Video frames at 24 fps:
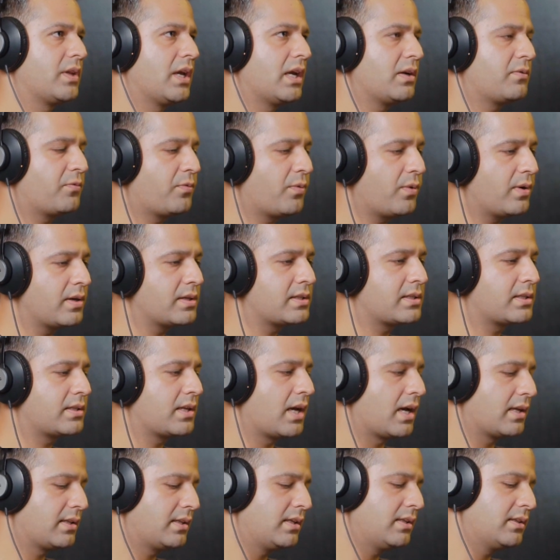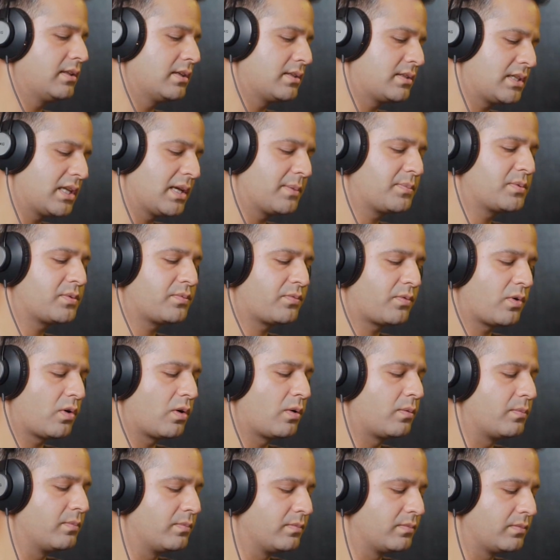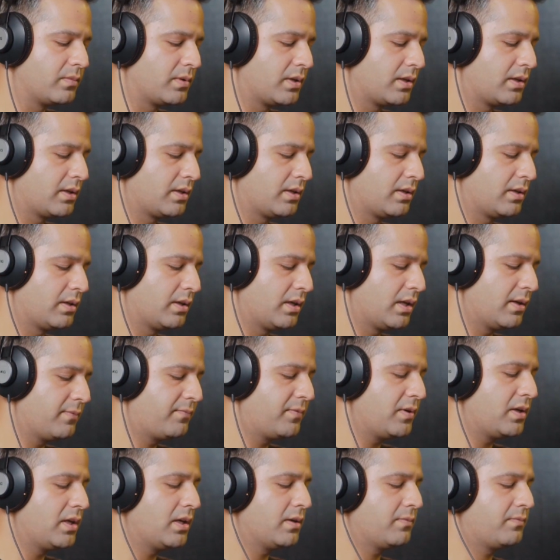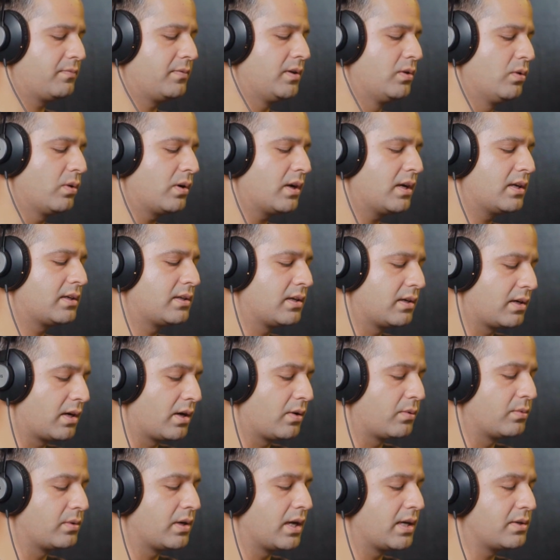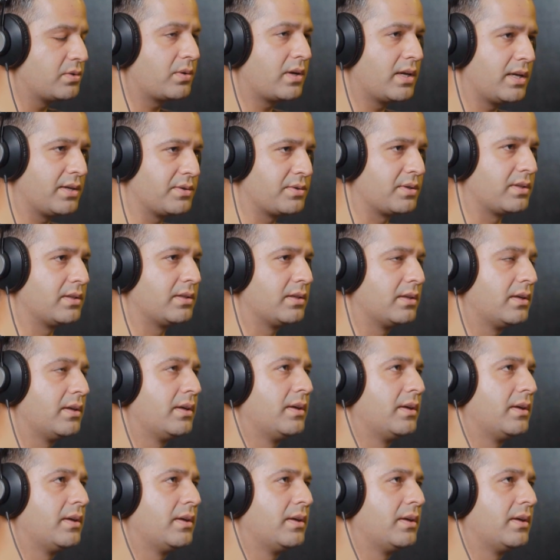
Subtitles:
at first, I think the steps from If we look at around education,